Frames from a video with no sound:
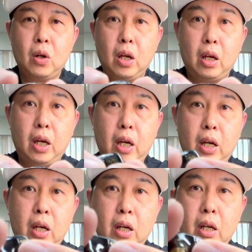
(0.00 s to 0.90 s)

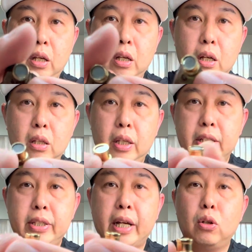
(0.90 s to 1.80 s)
And let's
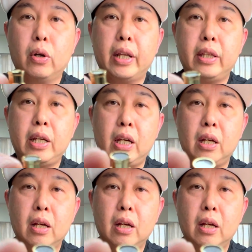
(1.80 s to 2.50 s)
take a look at the